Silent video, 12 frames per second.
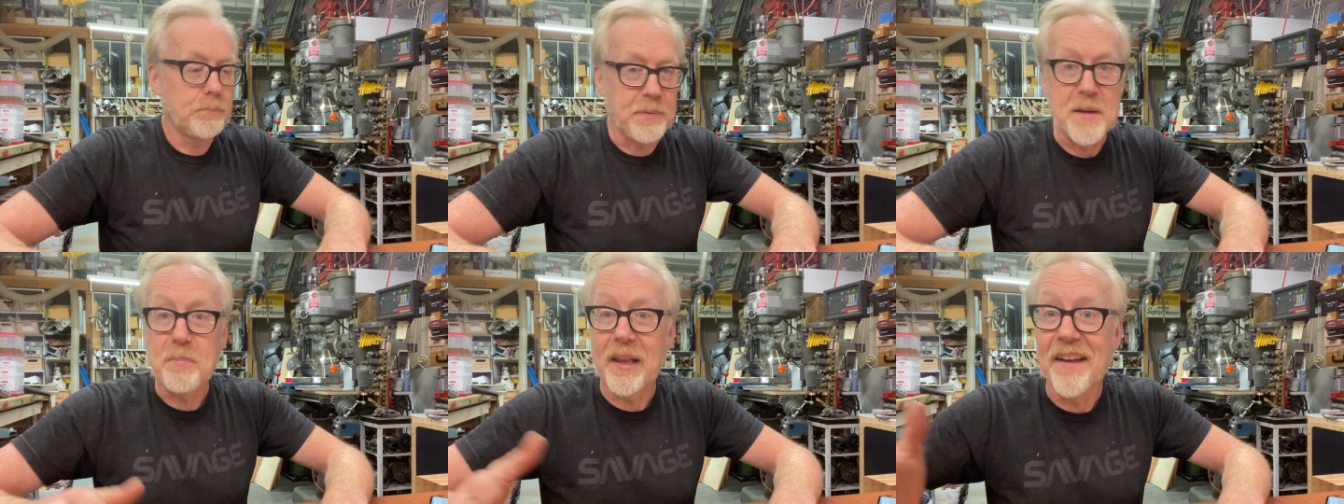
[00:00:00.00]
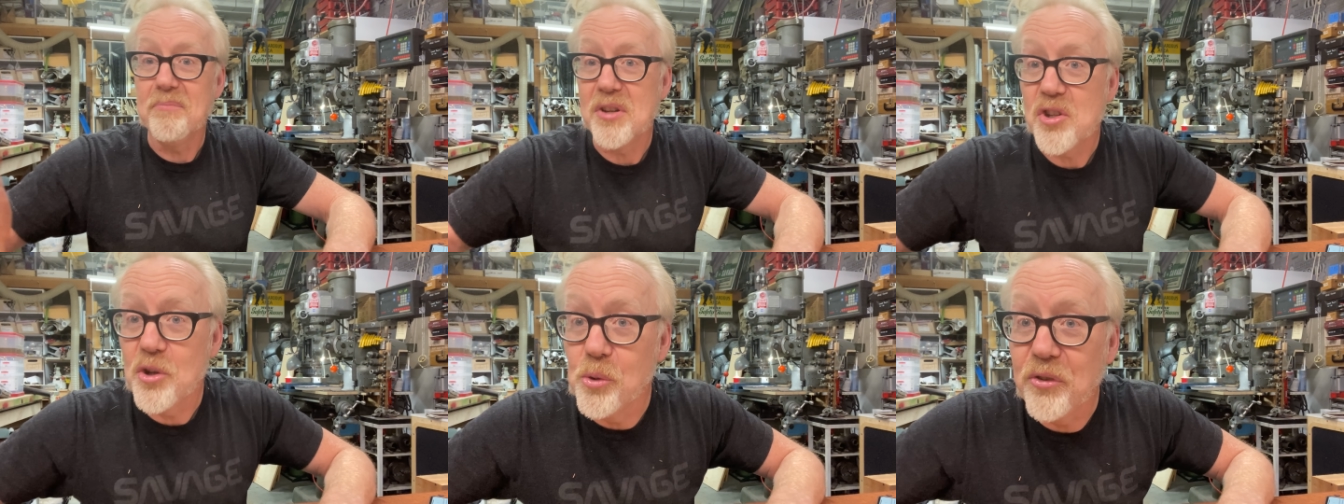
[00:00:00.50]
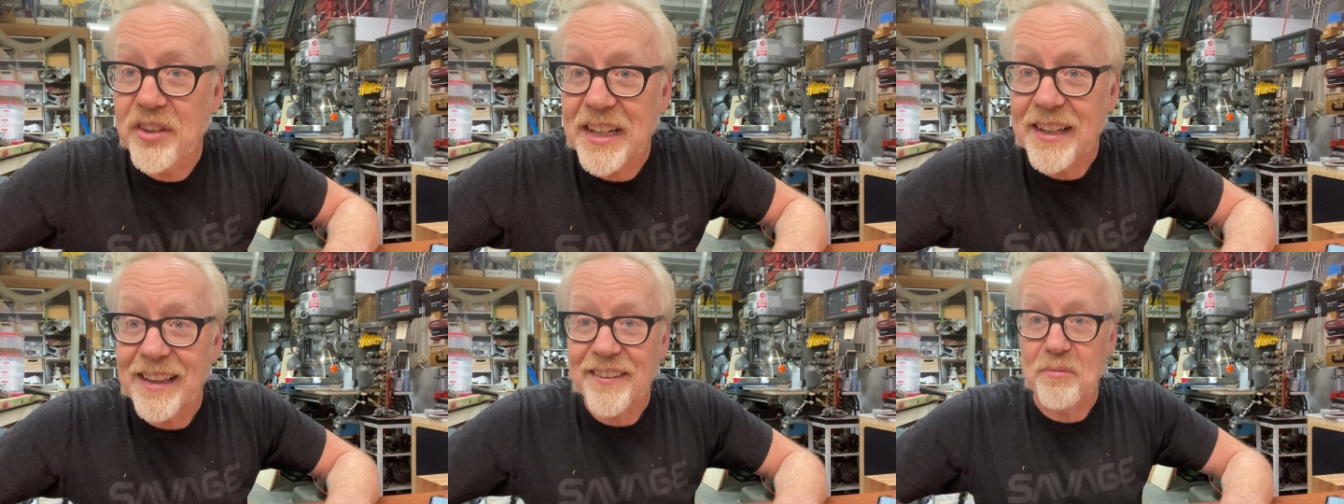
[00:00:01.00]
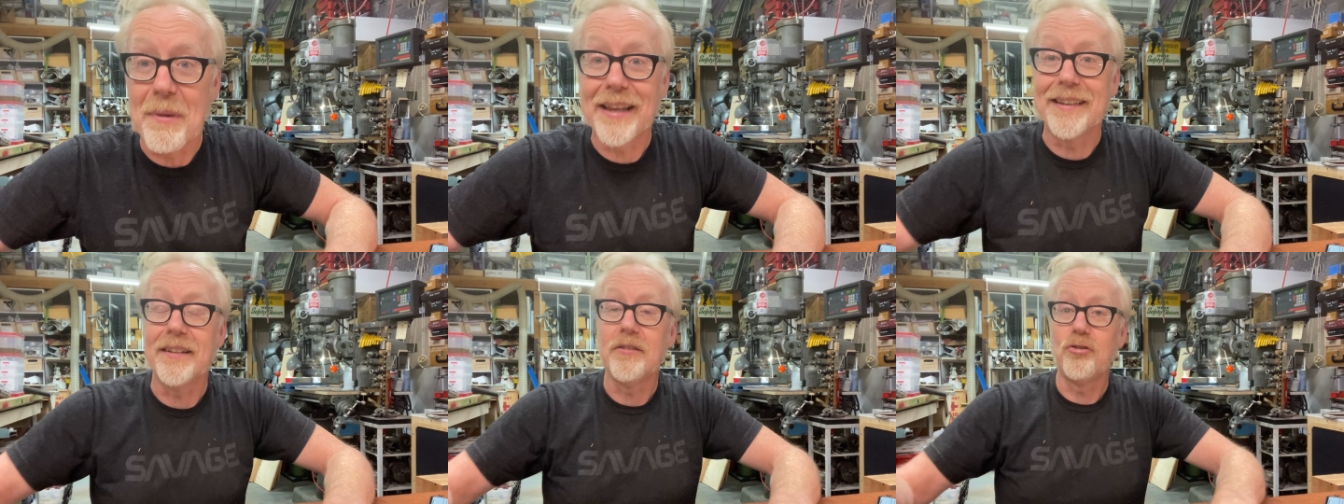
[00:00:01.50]
people have been using this
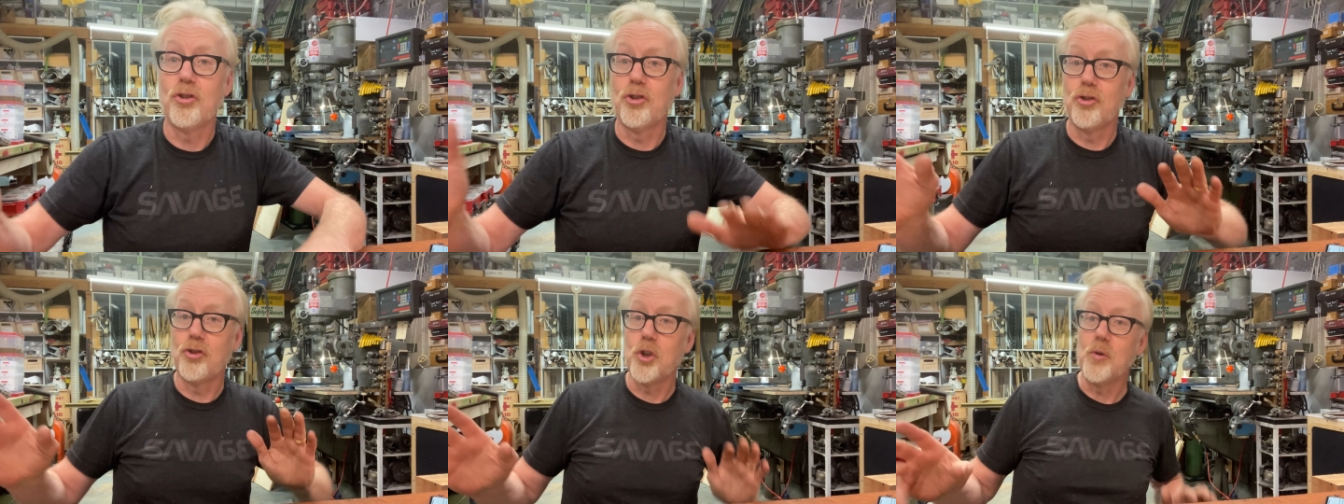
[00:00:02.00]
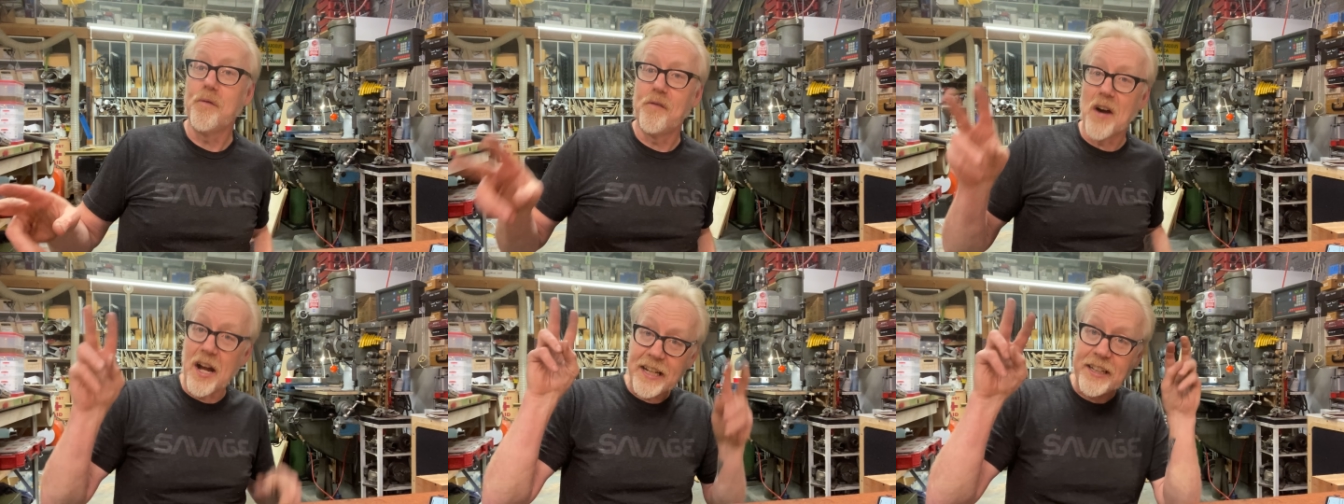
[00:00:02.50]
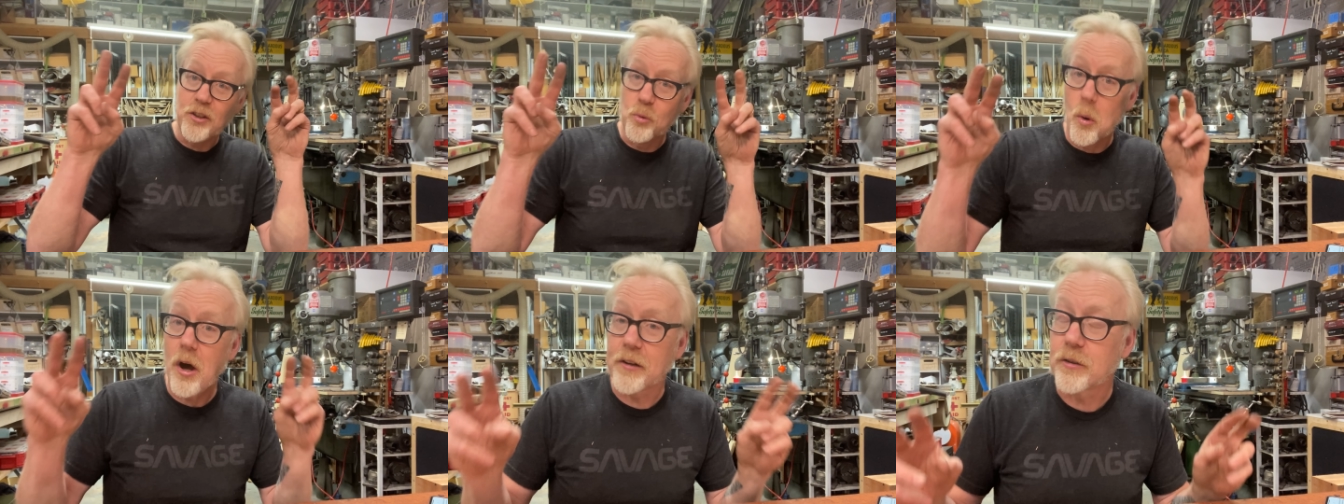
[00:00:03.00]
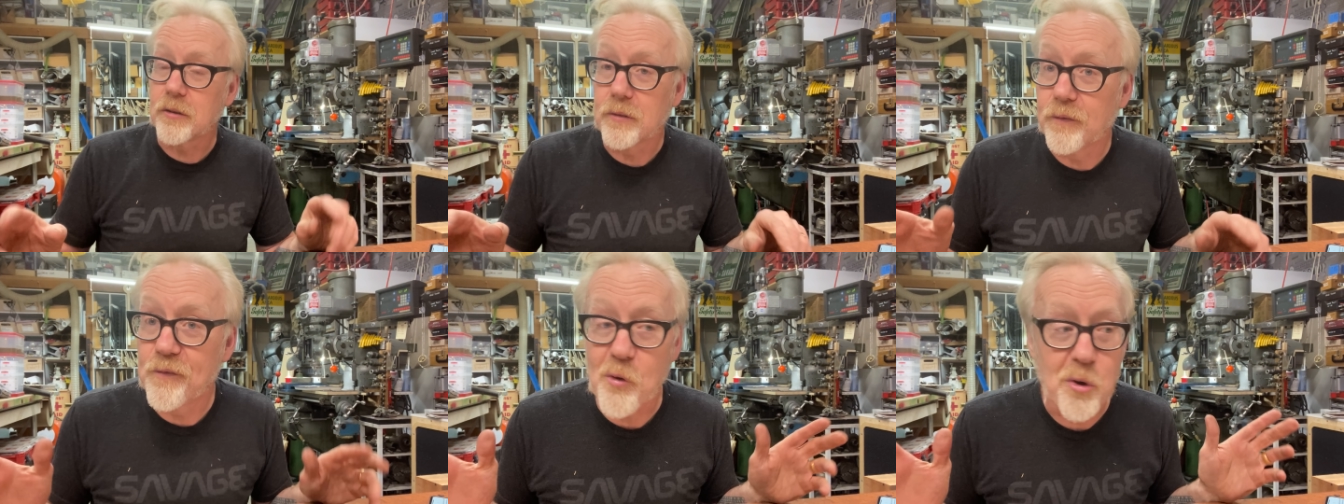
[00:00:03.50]
method to find water
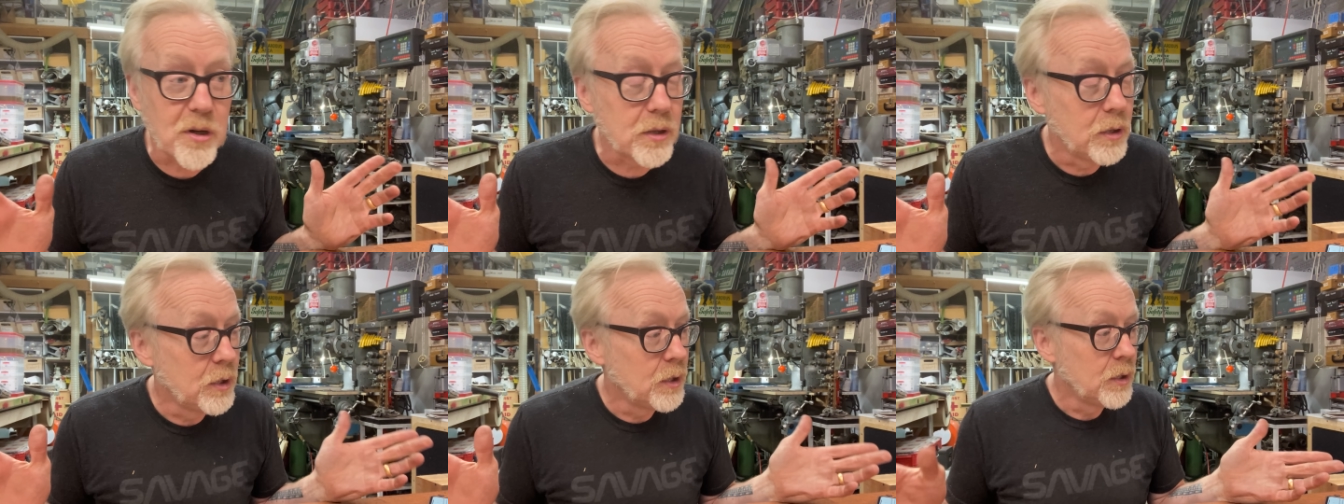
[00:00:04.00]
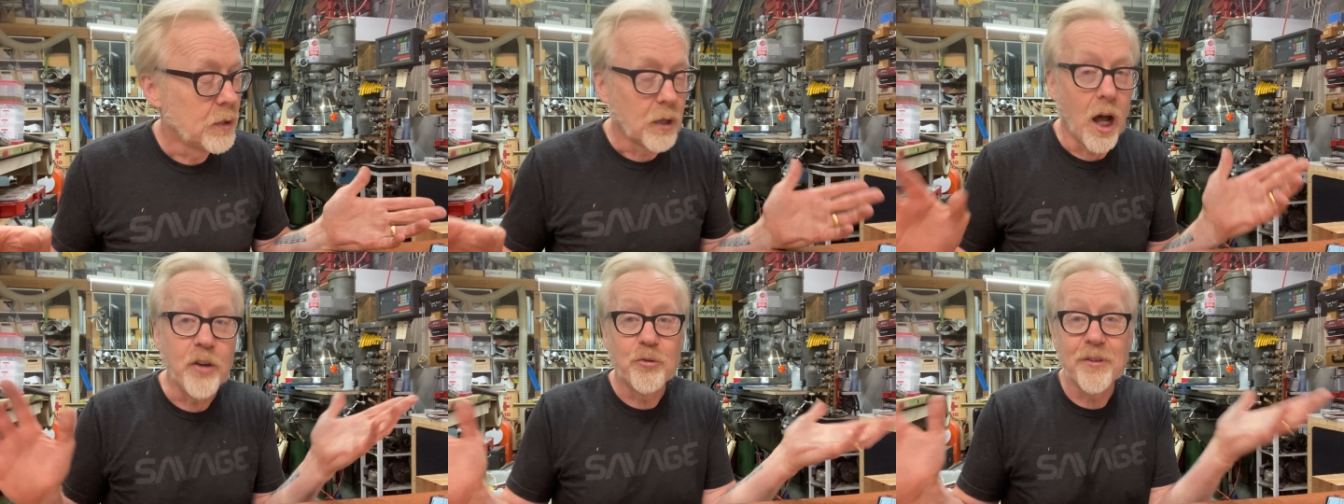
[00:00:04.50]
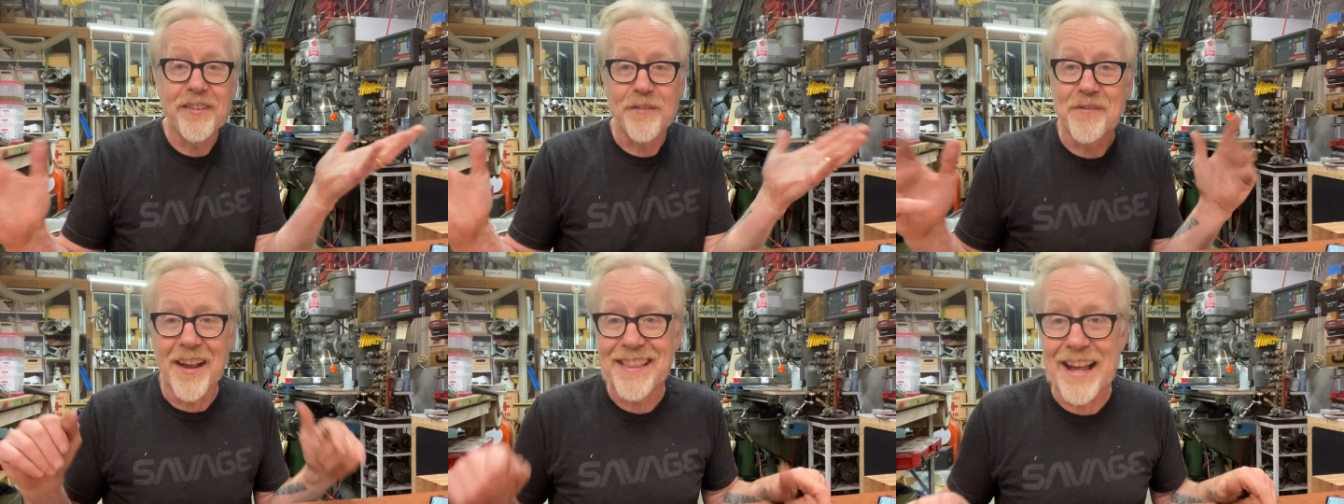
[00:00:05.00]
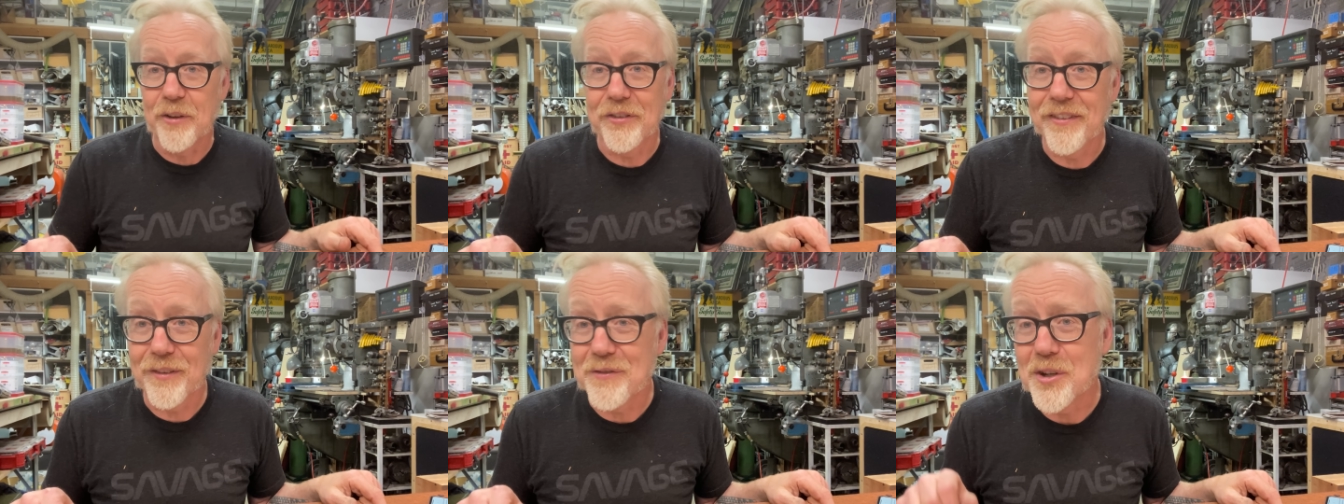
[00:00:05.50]
for hundreds, if not
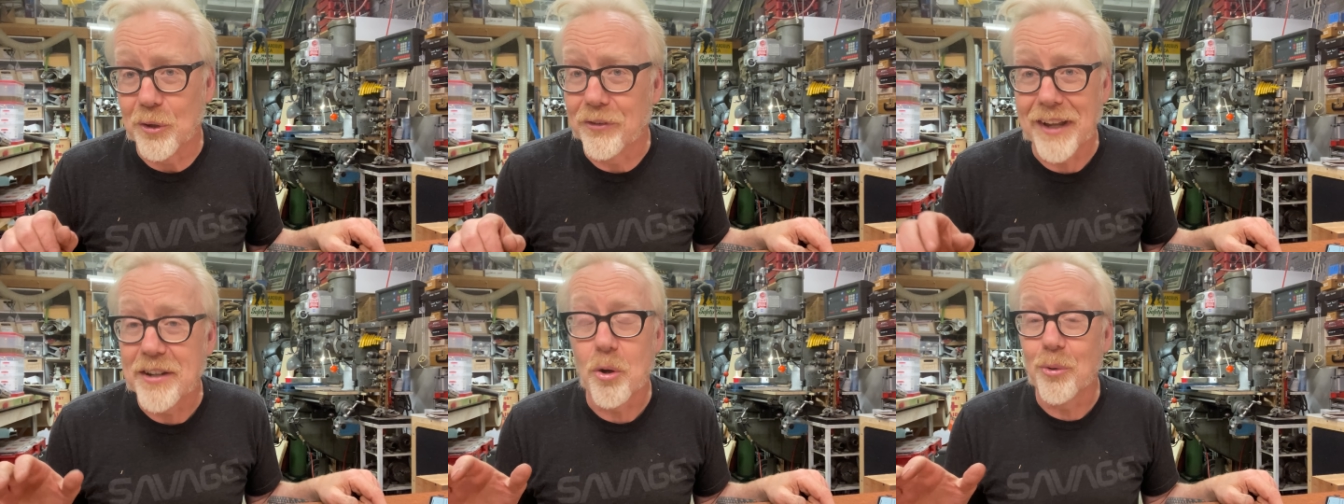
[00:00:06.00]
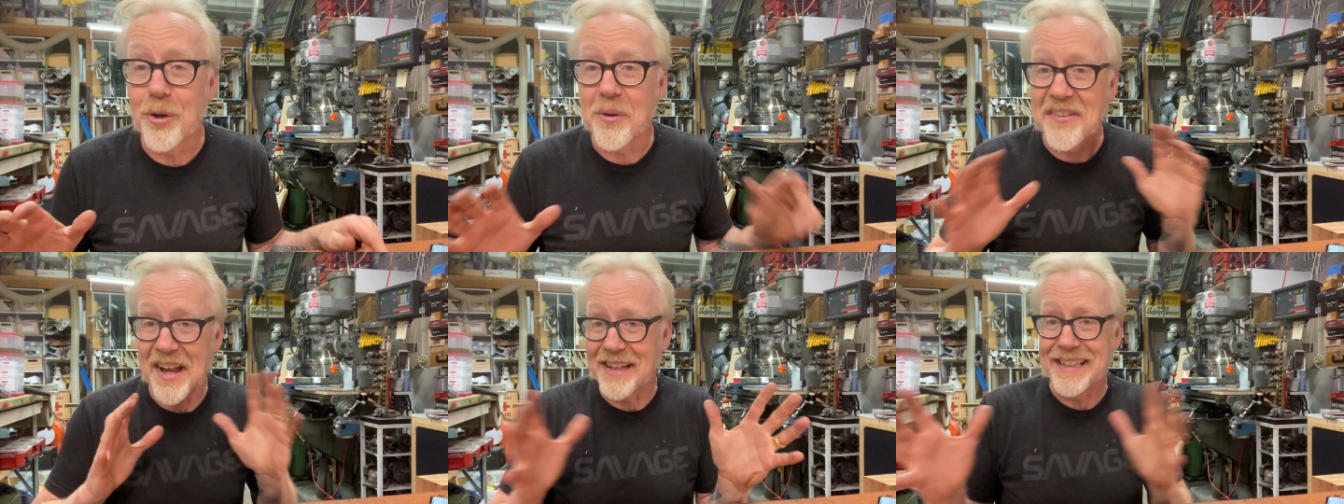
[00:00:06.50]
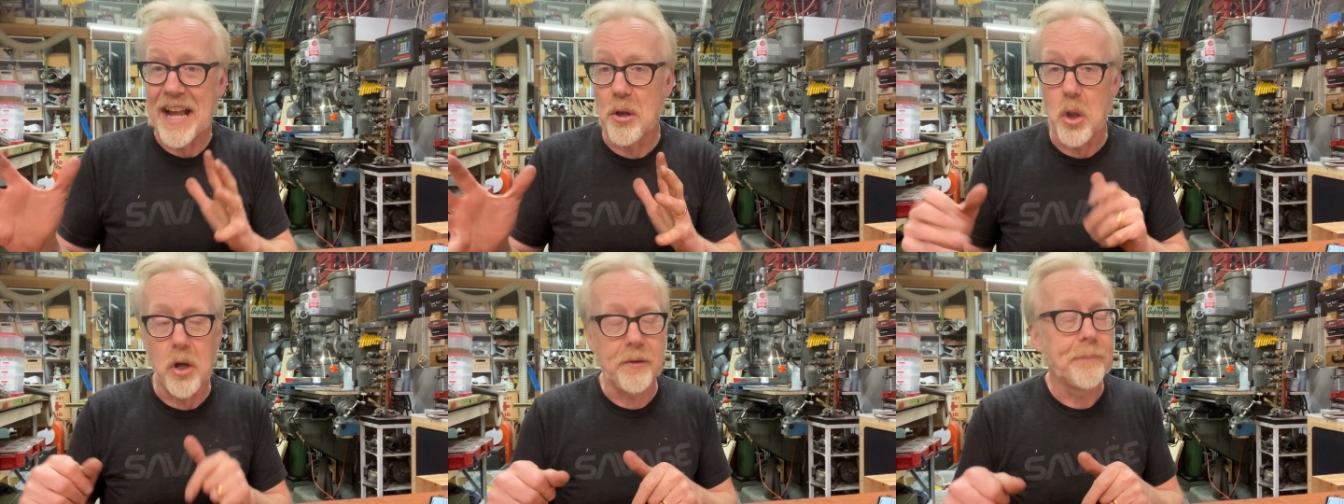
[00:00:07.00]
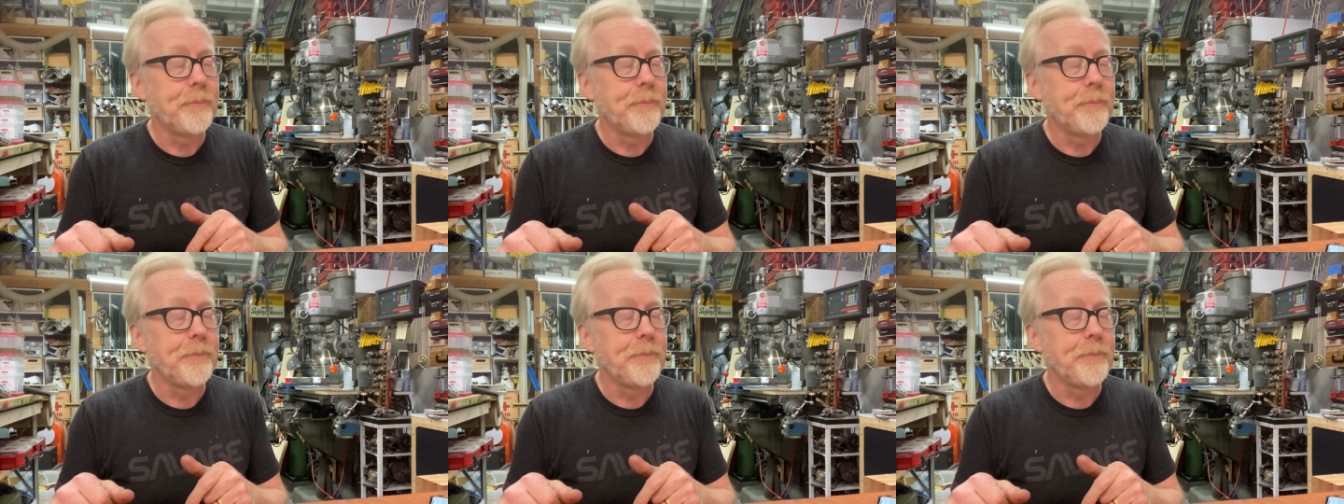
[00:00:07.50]
thousands, of years. I don't know exactly how long.